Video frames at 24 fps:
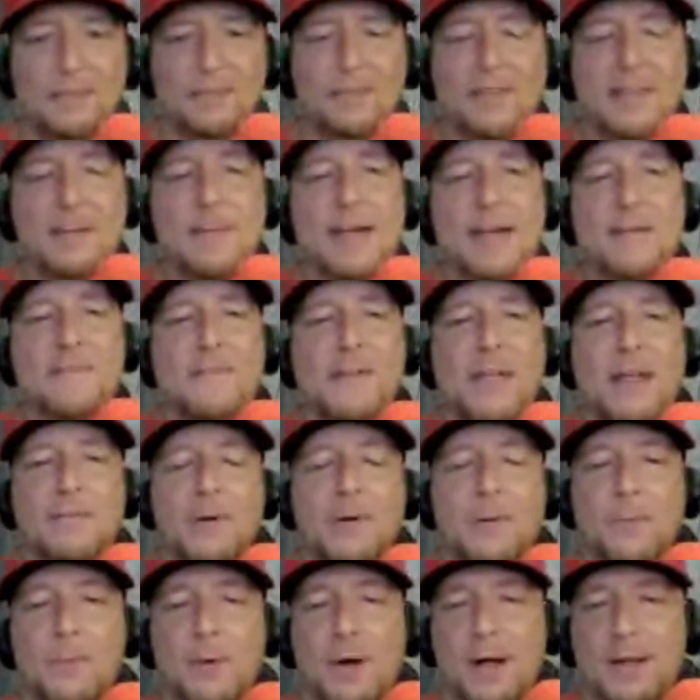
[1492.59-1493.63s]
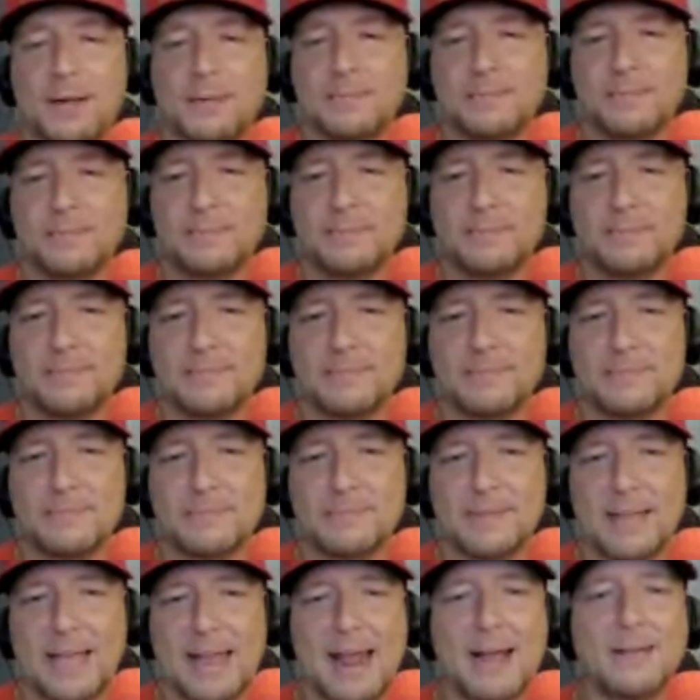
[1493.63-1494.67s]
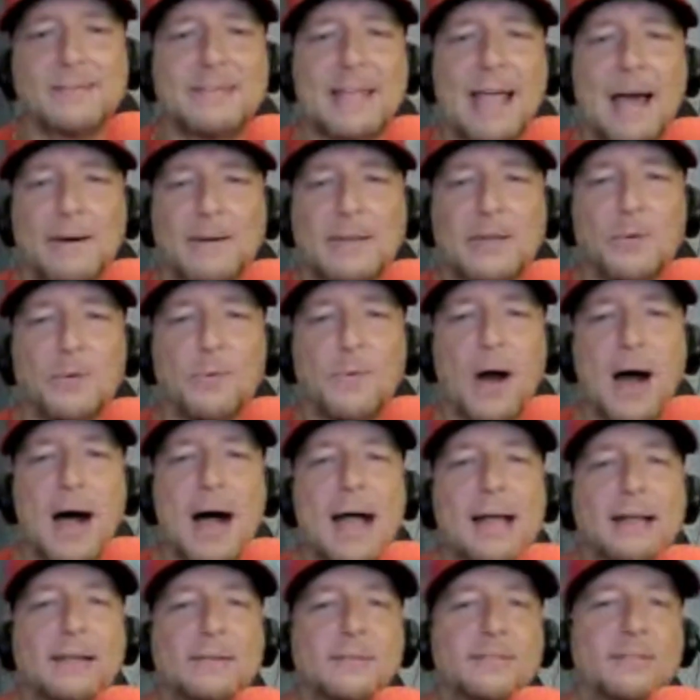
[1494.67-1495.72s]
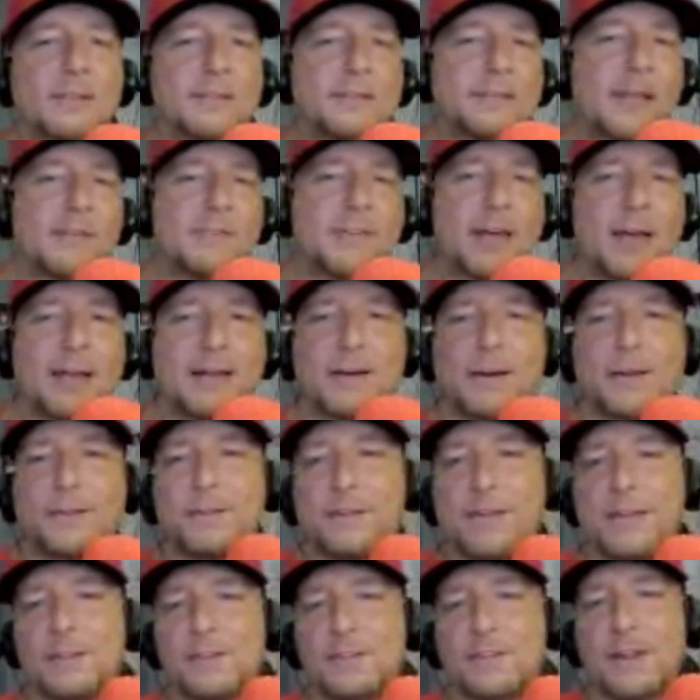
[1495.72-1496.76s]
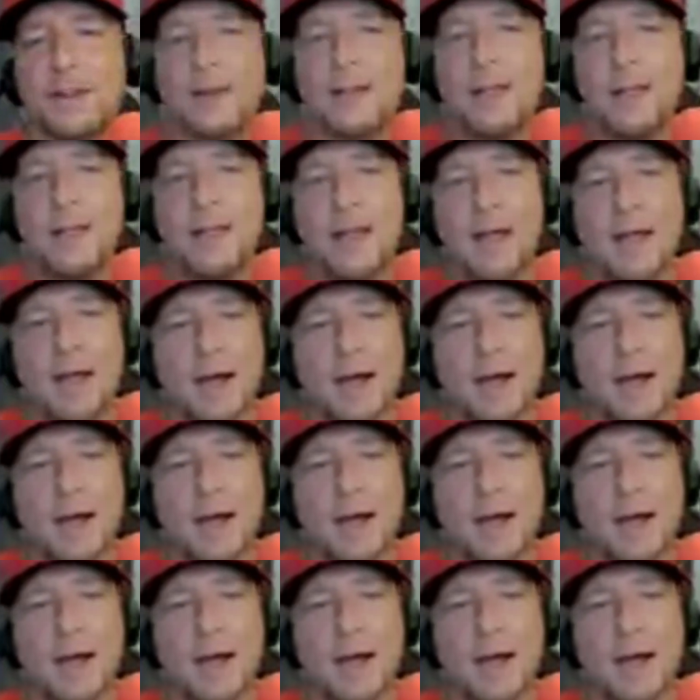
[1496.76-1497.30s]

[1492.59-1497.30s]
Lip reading: Easily my favorite one. And I'll tell you why, since I've got your attention.